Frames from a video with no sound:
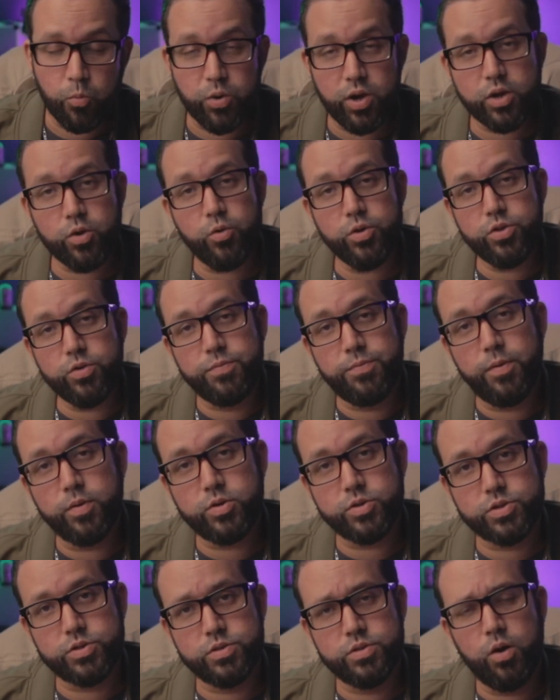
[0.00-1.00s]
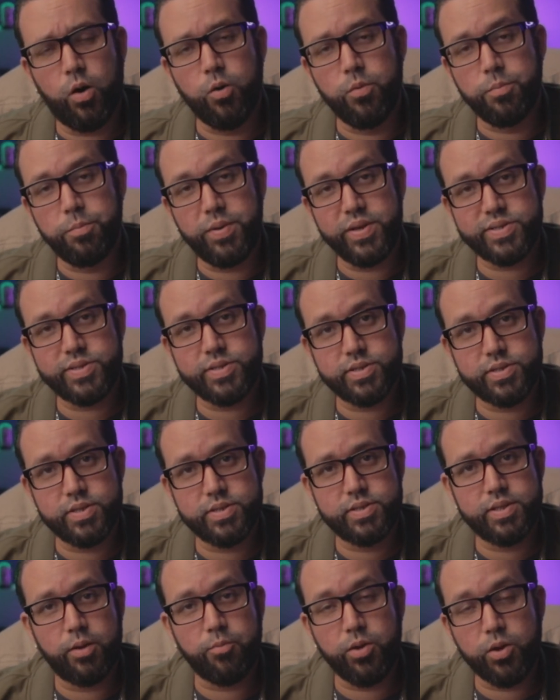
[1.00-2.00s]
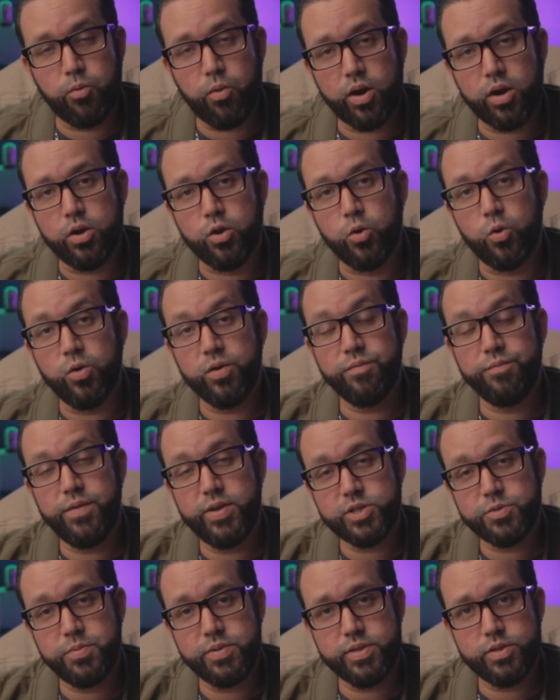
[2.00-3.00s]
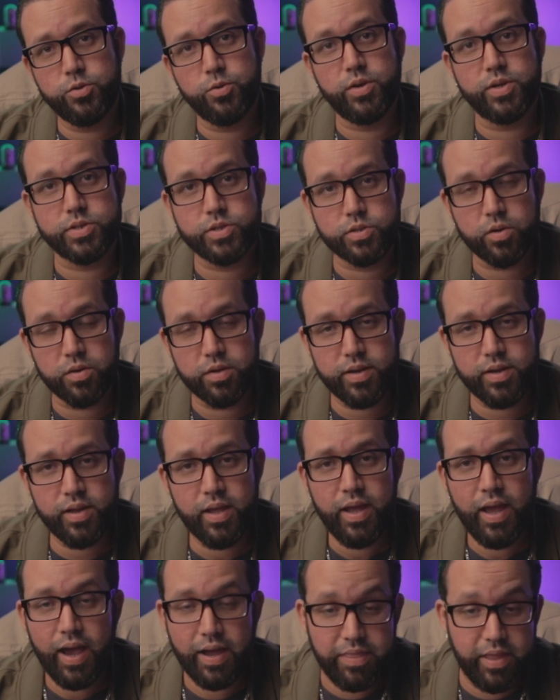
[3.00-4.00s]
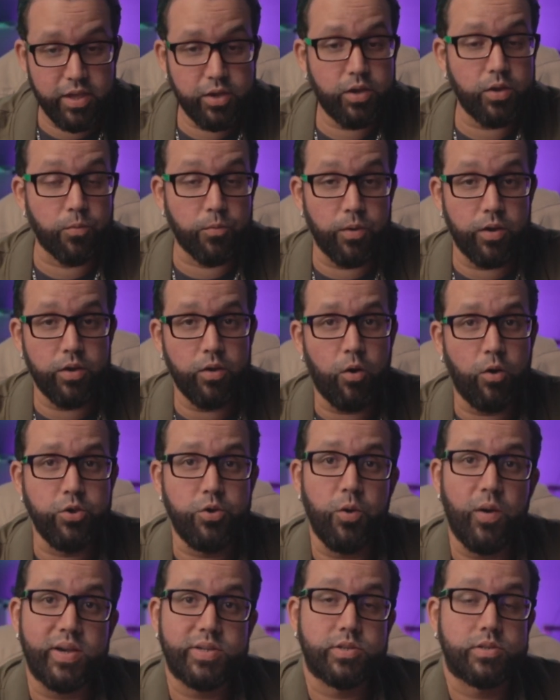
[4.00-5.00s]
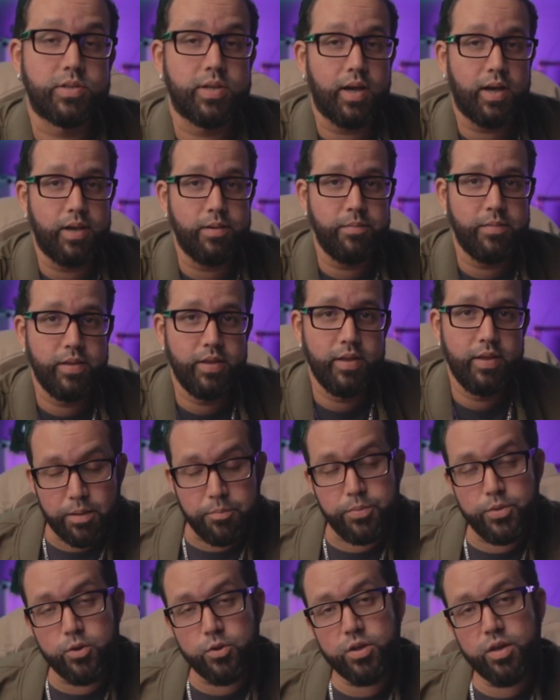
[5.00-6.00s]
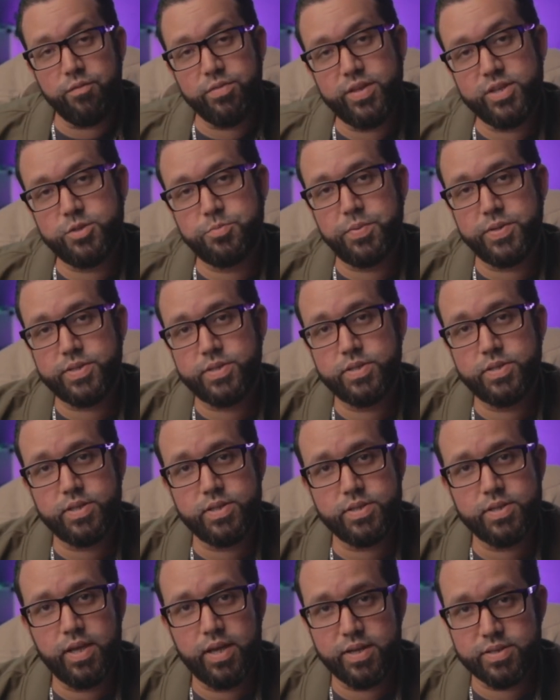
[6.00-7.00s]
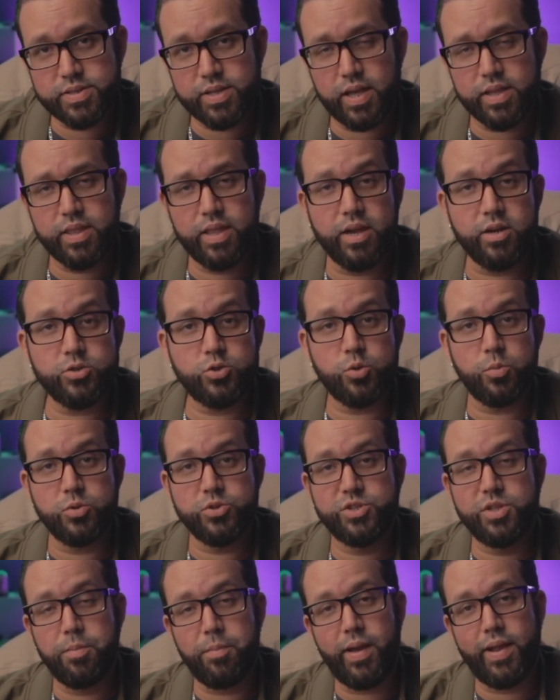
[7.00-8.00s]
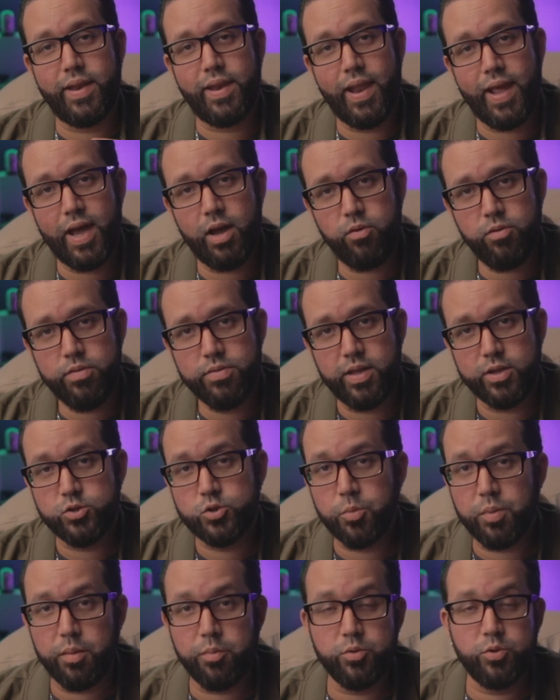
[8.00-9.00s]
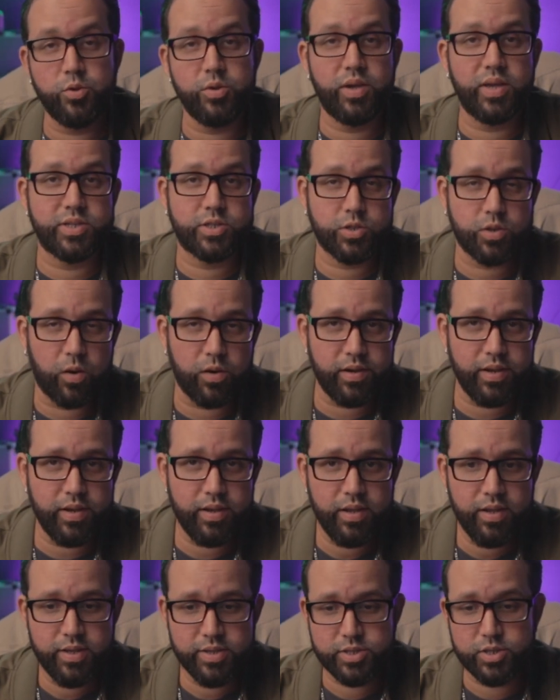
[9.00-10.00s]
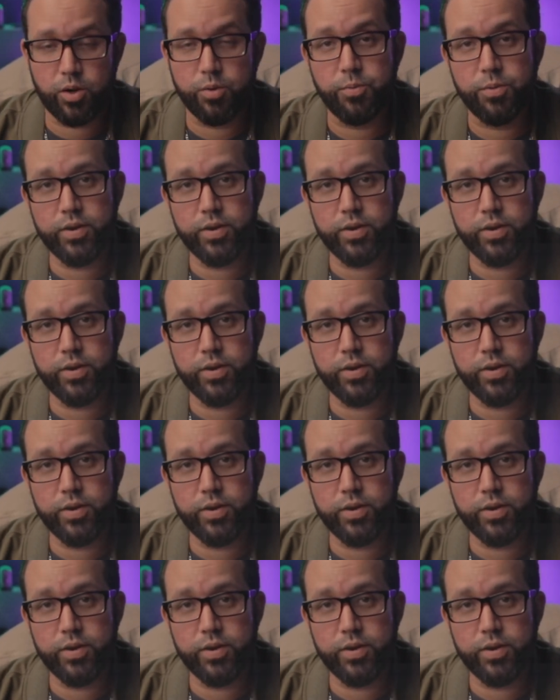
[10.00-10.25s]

We're going to focus on businesses that require low investment to get started and that you can run on your extra time. The beauty of these businesses is that there's so much demand now that you should be able to get started, start